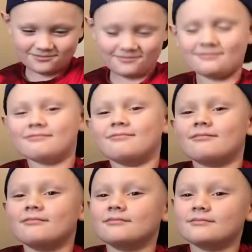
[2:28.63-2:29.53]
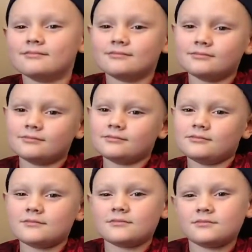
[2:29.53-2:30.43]

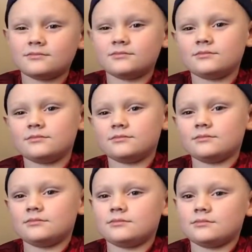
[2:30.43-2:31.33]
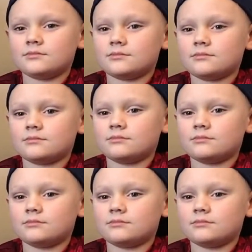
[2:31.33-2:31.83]
This person isn't speaking.